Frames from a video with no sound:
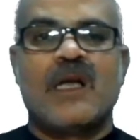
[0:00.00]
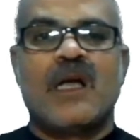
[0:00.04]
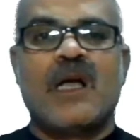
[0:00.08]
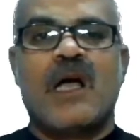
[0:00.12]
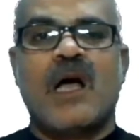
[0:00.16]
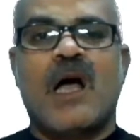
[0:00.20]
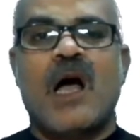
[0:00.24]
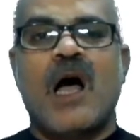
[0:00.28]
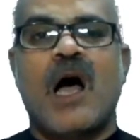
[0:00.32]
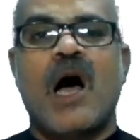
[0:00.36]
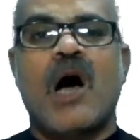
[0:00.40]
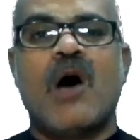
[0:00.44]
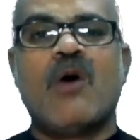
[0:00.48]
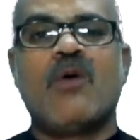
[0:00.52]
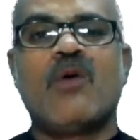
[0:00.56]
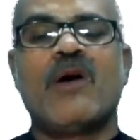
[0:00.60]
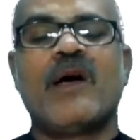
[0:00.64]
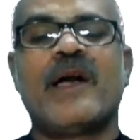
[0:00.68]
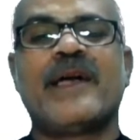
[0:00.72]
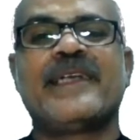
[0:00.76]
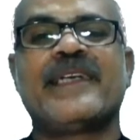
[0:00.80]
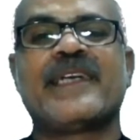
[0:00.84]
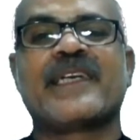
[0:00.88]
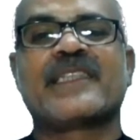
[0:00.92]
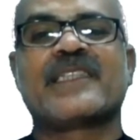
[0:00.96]
How
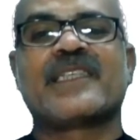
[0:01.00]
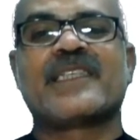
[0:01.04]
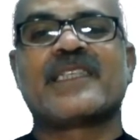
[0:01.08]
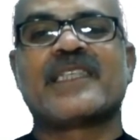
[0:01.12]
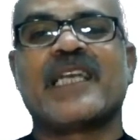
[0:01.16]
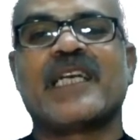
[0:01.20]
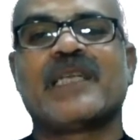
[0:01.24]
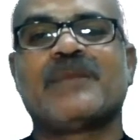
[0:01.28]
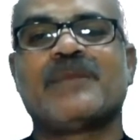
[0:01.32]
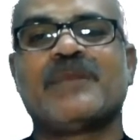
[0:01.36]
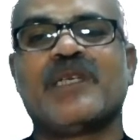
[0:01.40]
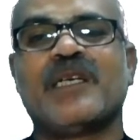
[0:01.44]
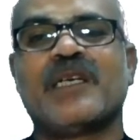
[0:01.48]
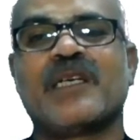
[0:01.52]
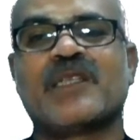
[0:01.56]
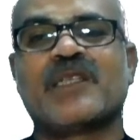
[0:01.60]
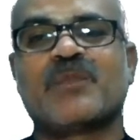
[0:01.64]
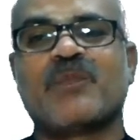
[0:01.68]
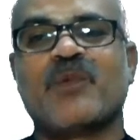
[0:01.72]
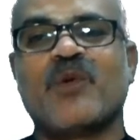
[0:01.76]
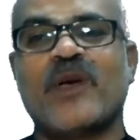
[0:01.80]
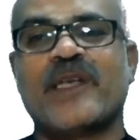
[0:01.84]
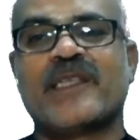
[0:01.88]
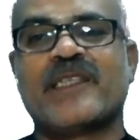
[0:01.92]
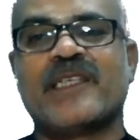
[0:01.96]
induction can be
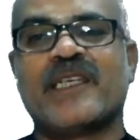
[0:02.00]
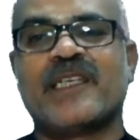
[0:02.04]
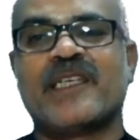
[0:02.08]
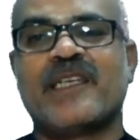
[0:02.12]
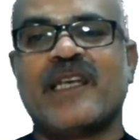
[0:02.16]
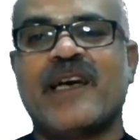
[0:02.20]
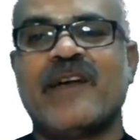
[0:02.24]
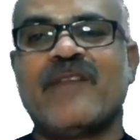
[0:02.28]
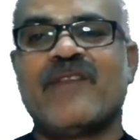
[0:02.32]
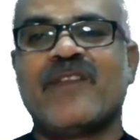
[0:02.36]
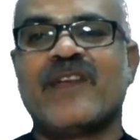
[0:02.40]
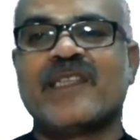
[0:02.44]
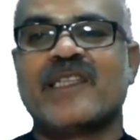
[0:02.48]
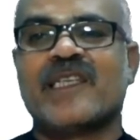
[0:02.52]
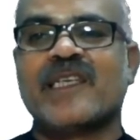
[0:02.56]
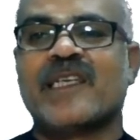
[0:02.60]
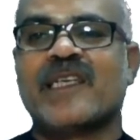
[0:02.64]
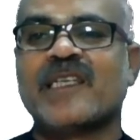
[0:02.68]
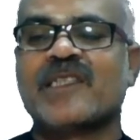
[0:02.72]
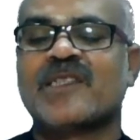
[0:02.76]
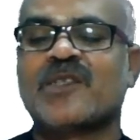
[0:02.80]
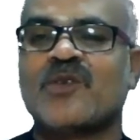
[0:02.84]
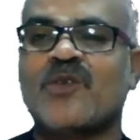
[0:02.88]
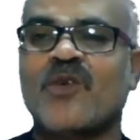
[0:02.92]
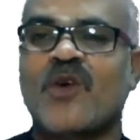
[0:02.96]
exploited? Everything
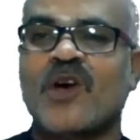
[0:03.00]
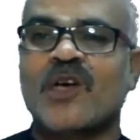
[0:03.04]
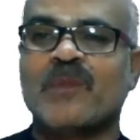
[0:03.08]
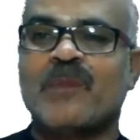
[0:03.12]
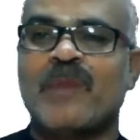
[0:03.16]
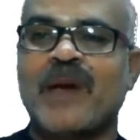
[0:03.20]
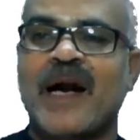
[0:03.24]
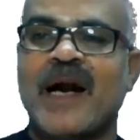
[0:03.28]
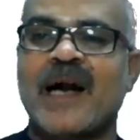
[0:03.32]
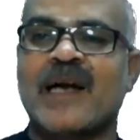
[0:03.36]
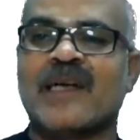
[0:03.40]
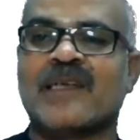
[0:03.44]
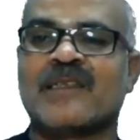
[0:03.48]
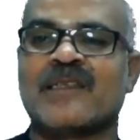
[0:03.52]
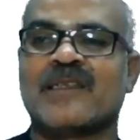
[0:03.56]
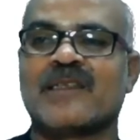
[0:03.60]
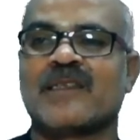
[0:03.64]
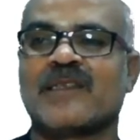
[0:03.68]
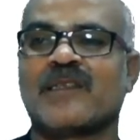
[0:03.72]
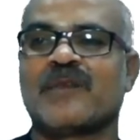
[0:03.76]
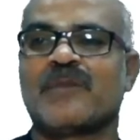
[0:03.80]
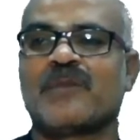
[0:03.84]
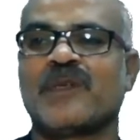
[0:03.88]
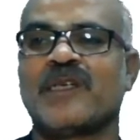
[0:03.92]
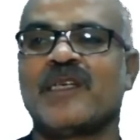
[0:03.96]
is not bad.
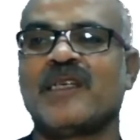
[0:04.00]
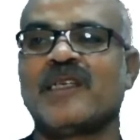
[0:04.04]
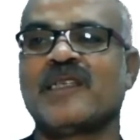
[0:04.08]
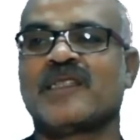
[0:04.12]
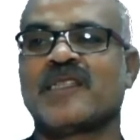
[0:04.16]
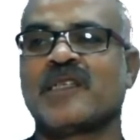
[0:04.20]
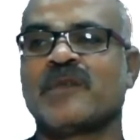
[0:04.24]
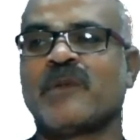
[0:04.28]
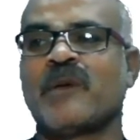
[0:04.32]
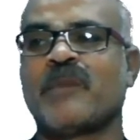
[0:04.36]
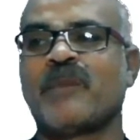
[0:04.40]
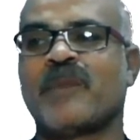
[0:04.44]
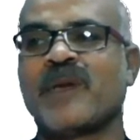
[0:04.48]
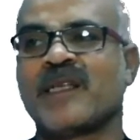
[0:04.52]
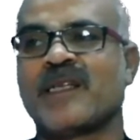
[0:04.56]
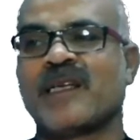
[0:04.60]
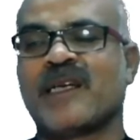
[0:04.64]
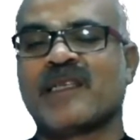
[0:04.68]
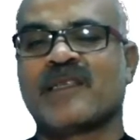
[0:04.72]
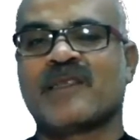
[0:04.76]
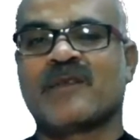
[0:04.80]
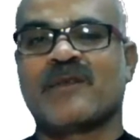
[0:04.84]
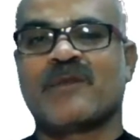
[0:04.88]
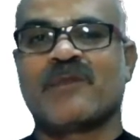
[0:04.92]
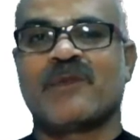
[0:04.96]
Please remember
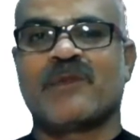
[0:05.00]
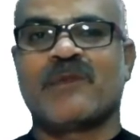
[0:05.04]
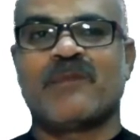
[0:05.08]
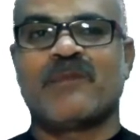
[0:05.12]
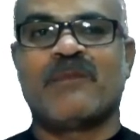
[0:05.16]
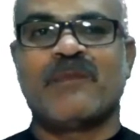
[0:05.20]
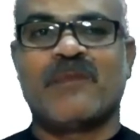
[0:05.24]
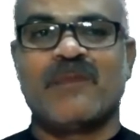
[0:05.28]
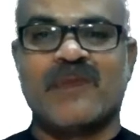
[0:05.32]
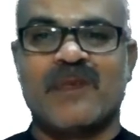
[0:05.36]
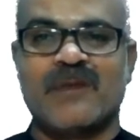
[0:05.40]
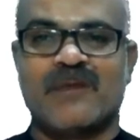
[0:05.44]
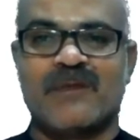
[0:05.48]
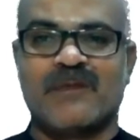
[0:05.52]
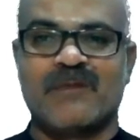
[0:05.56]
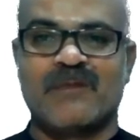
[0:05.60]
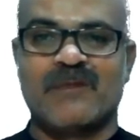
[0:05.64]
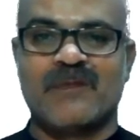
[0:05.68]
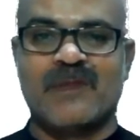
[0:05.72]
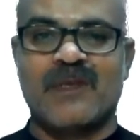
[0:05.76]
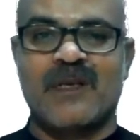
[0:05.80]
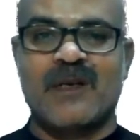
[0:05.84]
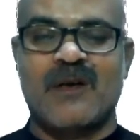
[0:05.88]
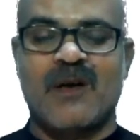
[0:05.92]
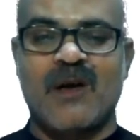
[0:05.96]
that.
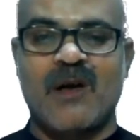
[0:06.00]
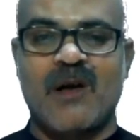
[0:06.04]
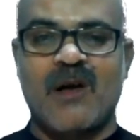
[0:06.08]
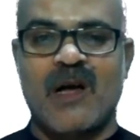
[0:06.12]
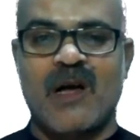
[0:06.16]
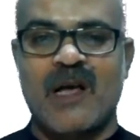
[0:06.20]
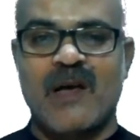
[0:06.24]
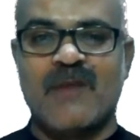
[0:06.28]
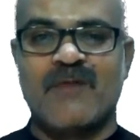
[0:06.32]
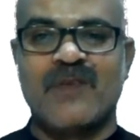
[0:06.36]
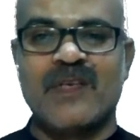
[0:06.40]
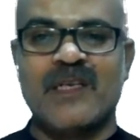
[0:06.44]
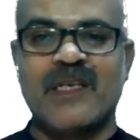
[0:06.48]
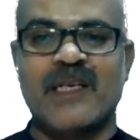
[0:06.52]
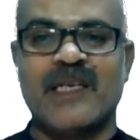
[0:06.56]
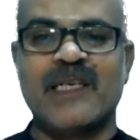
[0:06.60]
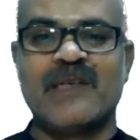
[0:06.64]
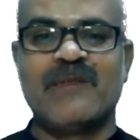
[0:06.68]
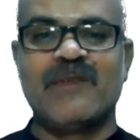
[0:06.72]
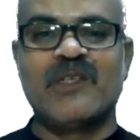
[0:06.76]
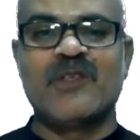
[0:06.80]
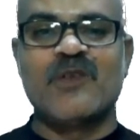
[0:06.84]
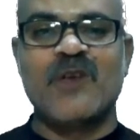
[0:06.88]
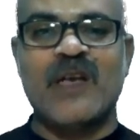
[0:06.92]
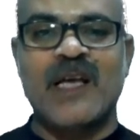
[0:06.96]
Every
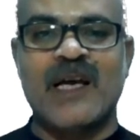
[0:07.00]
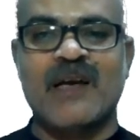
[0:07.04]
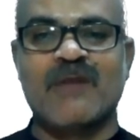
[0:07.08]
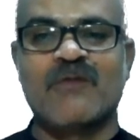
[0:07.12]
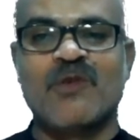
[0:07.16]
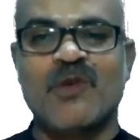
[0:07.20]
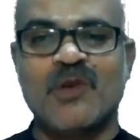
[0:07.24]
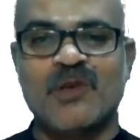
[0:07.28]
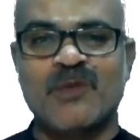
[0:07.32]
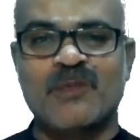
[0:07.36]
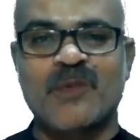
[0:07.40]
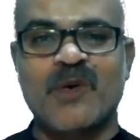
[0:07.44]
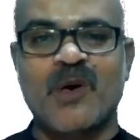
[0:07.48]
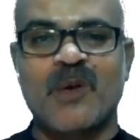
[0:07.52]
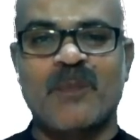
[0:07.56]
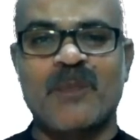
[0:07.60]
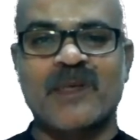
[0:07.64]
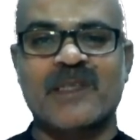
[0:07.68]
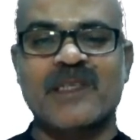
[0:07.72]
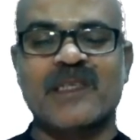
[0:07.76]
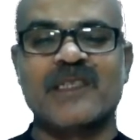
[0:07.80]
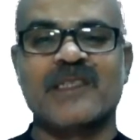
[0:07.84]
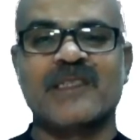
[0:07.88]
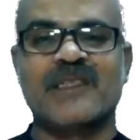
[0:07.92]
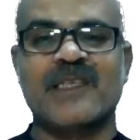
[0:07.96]
individual have good
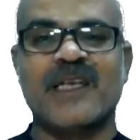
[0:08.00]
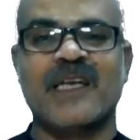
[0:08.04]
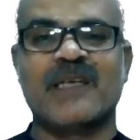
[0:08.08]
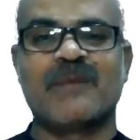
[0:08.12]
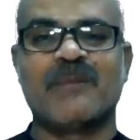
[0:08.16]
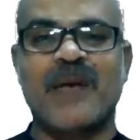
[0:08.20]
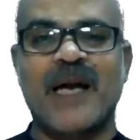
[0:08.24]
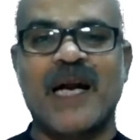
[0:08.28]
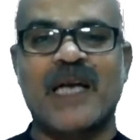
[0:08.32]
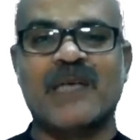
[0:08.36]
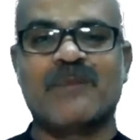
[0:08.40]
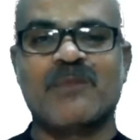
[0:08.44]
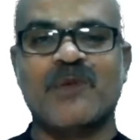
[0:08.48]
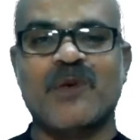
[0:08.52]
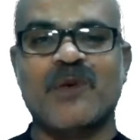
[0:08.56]
properties and bad